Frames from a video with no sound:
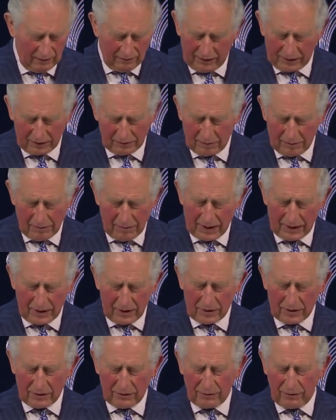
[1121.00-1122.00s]
Investment
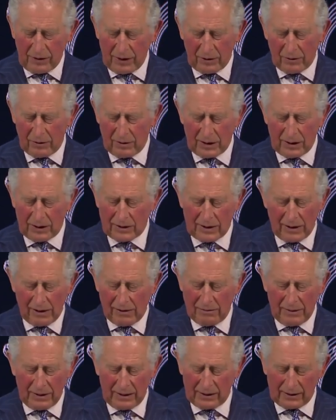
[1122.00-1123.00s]
managers frequently
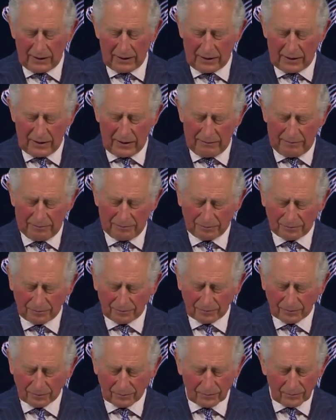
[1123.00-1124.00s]
tell me that um,
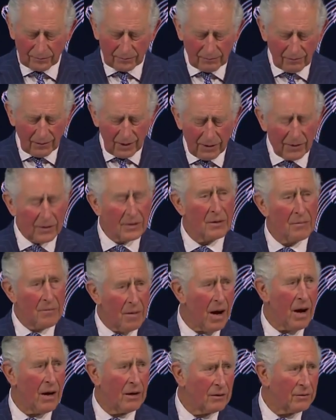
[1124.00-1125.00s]
the
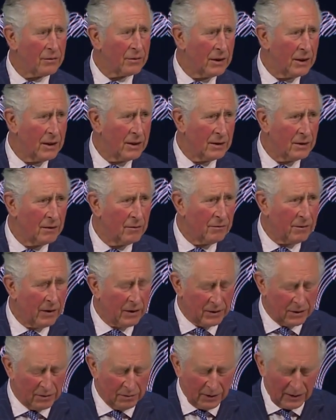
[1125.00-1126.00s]
demand for these
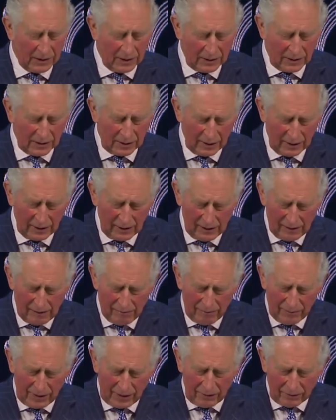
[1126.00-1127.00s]
investments
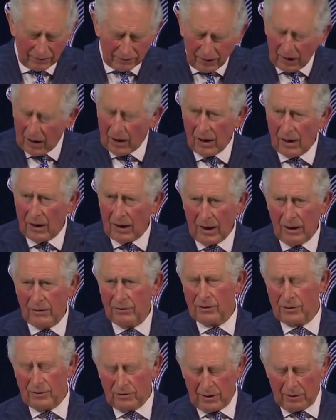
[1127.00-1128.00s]
far
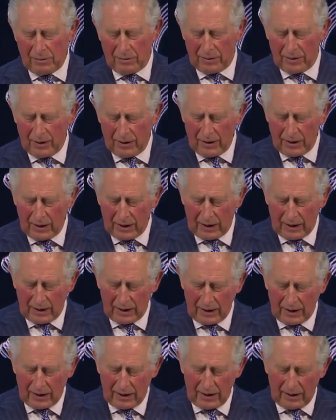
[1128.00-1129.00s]
outstrip,
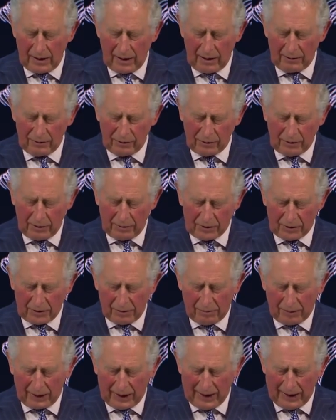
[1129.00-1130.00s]
uh, outstrips
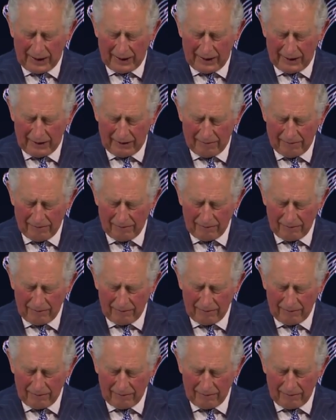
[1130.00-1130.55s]
supply.